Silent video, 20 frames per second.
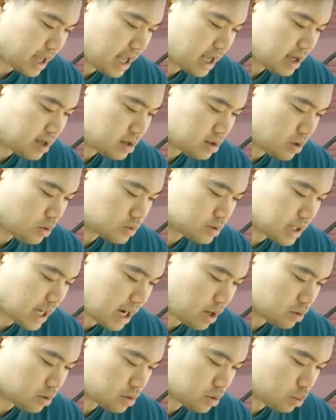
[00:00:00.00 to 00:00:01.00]
They,
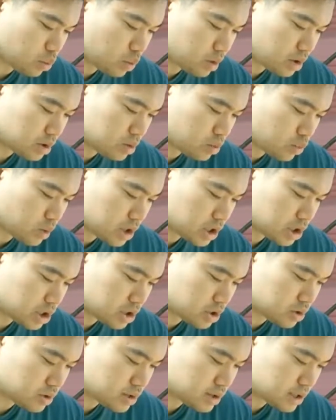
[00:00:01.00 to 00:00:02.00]
no doubt, would
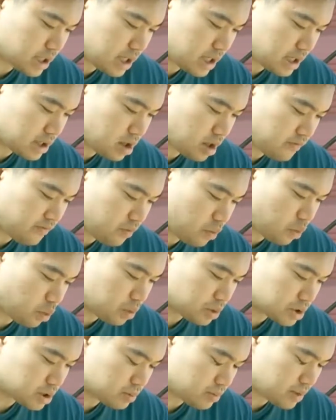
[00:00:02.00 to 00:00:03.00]
wish to see the
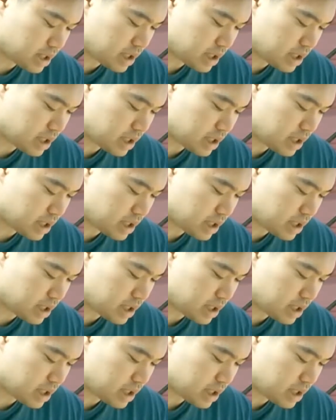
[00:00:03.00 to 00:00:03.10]
unfortunate